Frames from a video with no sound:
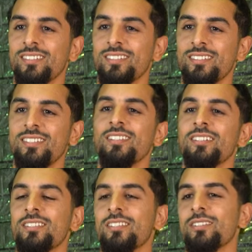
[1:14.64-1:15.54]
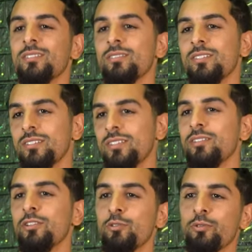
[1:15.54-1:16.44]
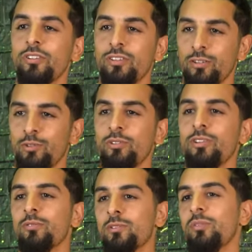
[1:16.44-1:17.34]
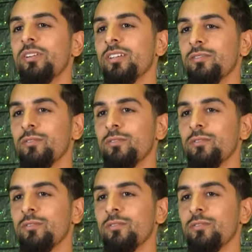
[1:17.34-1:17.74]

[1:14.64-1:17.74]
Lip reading: Yes. Yes. Okay. Yes. Yes. In the youth, he was playing.